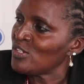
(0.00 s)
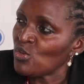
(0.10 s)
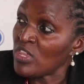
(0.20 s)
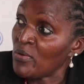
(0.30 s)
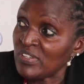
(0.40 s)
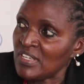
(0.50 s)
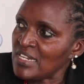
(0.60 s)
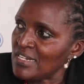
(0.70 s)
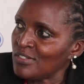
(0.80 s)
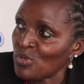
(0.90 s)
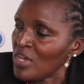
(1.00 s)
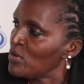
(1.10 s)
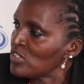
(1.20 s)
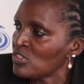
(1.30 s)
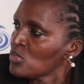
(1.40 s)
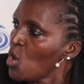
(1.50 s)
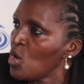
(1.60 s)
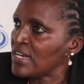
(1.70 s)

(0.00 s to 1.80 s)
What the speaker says: So there was a need. So there was no